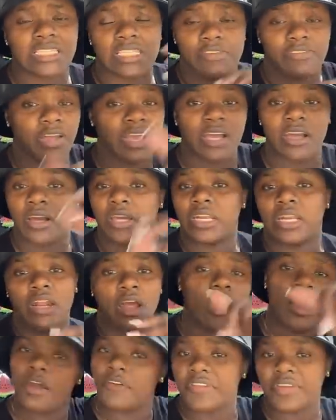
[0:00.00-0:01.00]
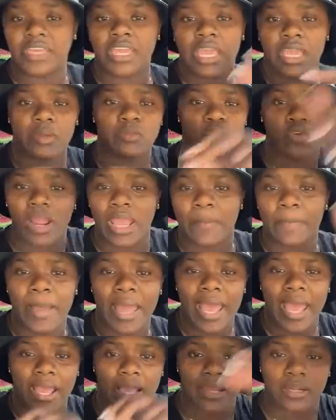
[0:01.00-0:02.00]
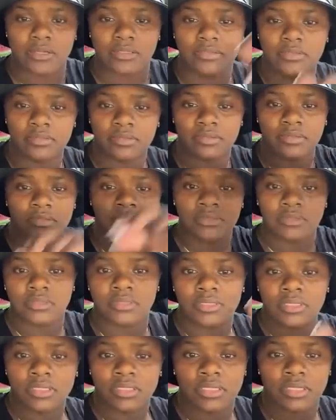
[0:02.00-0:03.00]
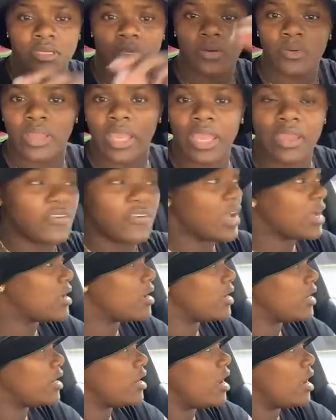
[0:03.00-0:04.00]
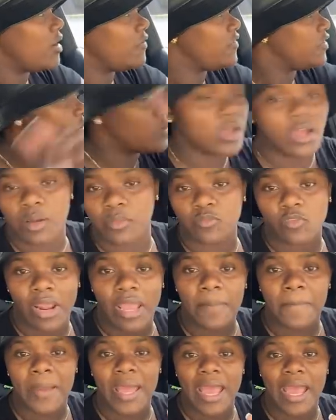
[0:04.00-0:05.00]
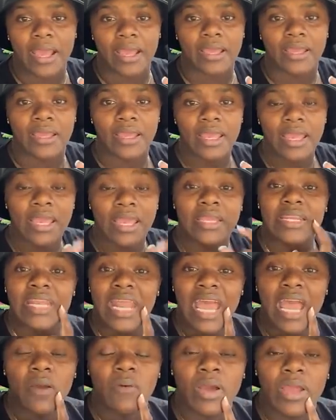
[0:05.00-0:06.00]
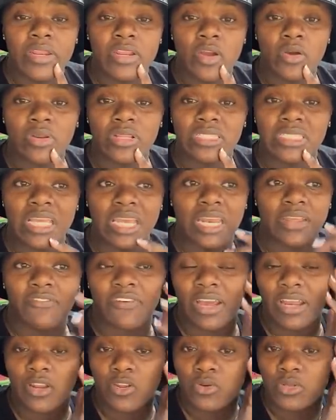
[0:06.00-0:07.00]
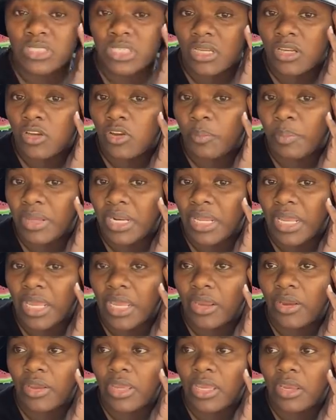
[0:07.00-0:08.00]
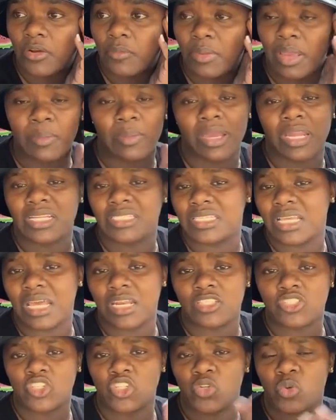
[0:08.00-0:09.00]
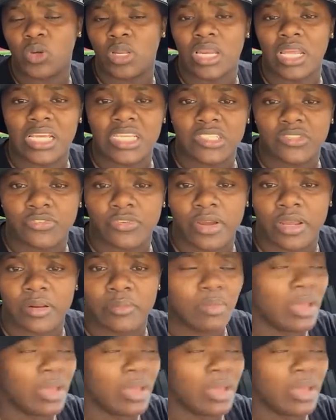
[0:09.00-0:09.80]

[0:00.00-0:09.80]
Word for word: If I cut it off, it came right back. Okay, if I cut it off, it'll come right back. Now I notice that if I lose a little bit of hair here, maybe I decided to do a lace front.